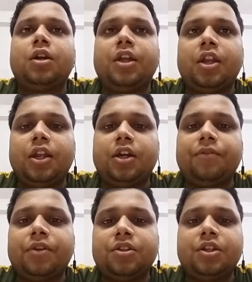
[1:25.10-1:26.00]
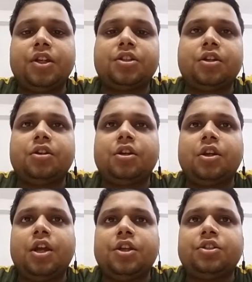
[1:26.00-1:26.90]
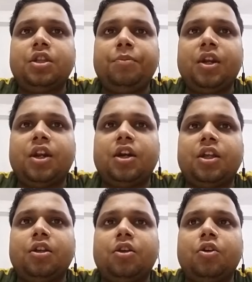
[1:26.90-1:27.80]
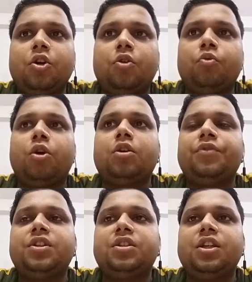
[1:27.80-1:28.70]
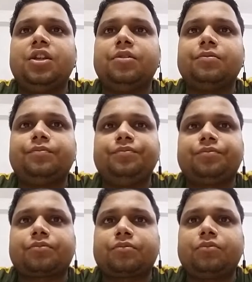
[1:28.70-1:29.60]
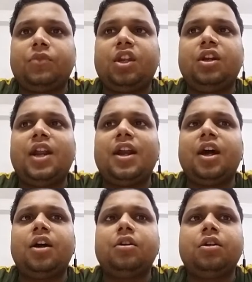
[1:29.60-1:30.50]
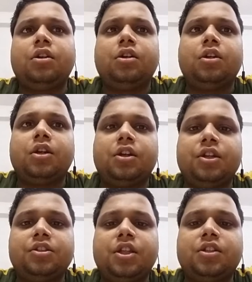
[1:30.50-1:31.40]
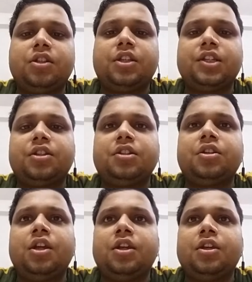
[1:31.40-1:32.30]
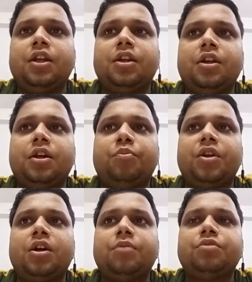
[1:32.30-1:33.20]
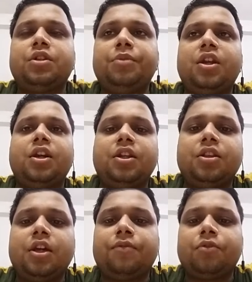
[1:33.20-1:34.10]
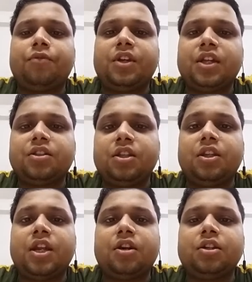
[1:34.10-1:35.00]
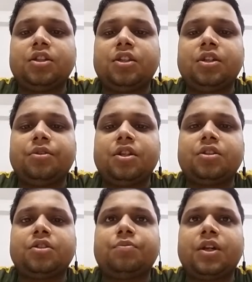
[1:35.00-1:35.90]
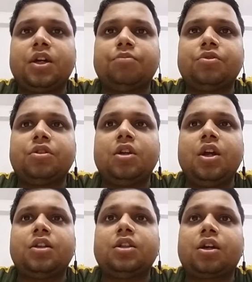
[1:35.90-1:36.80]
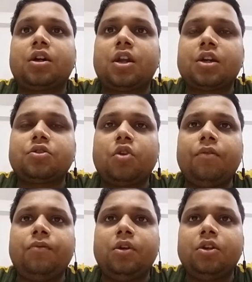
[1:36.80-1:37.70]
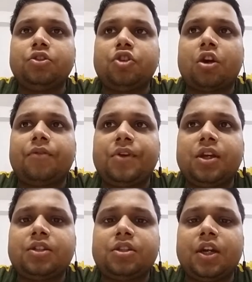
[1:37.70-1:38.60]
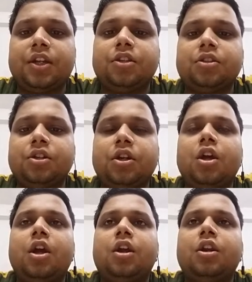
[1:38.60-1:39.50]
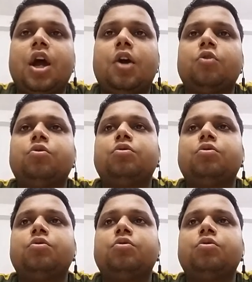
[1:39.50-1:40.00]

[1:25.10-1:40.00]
areal differentiation. Similarly, what we see that regional synthesis becomes similarly, therefore we can see that regional synthesis becomes the crux of geographical studies. Now,